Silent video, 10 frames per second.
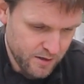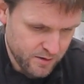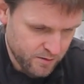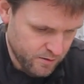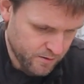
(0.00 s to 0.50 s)

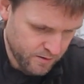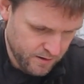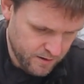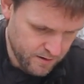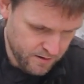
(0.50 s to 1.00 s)
So
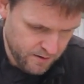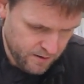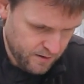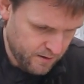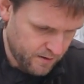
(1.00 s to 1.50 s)

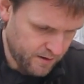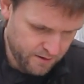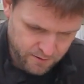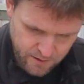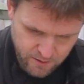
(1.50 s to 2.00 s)

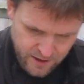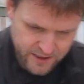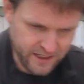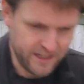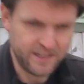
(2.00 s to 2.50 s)
there we go,
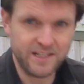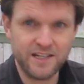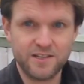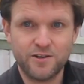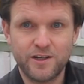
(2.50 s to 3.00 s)
as you can
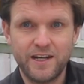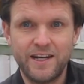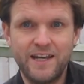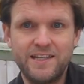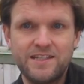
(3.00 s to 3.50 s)
see it's
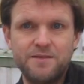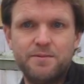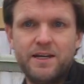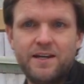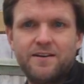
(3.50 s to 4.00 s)
looking nice and
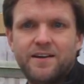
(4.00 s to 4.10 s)
big,